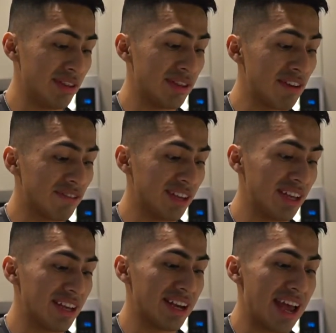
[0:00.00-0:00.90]
Definitely
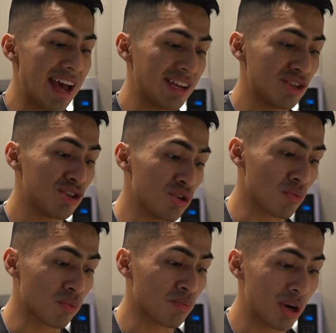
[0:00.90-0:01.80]
can add it to your
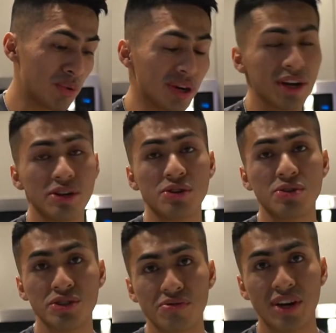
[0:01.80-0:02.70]
pre-workout you're
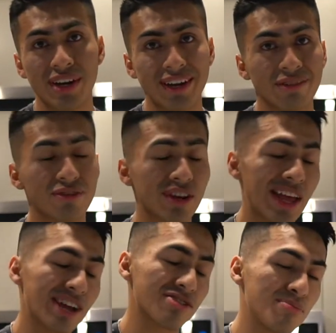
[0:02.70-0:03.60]
using right now for
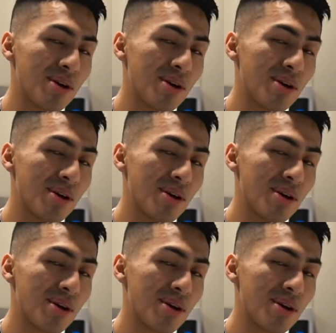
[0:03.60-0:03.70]
that extra